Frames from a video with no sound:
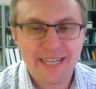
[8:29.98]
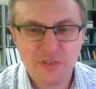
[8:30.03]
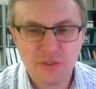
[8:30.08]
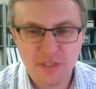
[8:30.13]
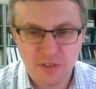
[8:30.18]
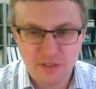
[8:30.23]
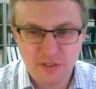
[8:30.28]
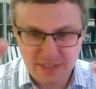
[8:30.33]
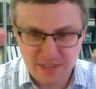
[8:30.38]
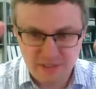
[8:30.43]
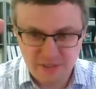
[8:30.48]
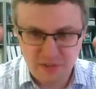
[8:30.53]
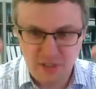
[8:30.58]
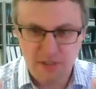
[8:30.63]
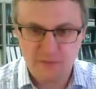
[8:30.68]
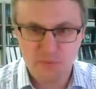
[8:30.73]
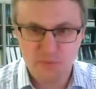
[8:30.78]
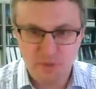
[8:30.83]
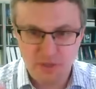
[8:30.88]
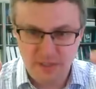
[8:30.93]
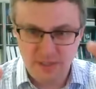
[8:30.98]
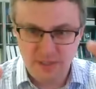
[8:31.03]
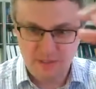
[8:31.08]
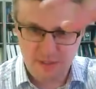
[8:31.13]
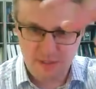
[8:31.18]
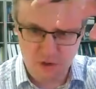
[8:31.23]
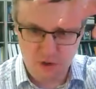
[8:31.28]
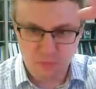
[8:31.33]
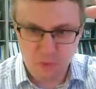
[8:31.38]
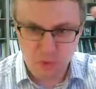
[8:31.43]
you don't get the software in a
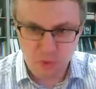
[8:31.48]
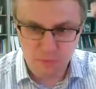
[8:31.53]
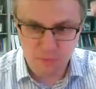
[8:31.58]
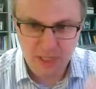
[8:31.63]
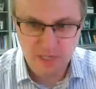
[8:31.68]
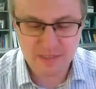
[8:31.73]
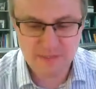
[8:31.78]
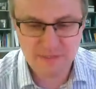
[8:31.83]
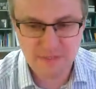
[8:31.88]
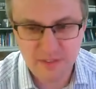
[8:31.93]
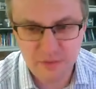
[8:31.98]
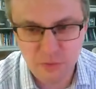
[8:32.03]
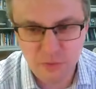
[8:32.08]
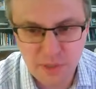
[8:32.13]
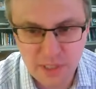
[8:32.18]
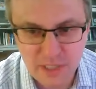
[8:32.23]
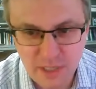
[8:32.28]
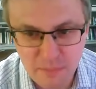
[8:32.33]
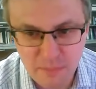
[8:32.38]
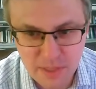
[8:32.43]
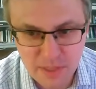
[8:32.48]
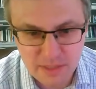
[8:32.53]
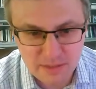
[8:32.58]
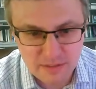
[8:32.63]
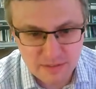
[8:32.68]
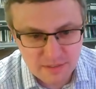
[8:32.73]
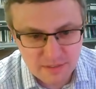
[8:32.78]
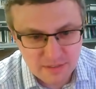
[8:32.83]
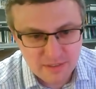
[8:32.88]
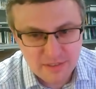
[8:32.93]
cardboard box that you pick up at
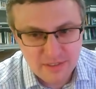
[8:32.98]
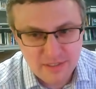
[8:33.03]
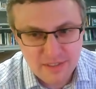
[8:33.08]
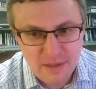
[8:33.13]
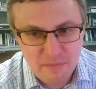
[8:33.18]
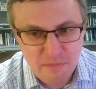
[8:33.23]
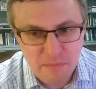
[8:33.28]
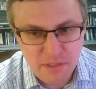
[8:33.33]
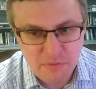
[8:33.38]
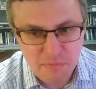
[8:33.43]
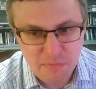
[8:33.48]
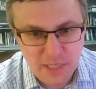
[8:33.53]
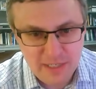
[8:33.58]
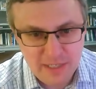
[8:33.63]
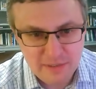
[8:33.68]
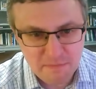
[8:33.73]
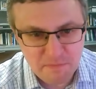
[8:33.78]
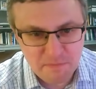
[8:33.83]
Best Buy.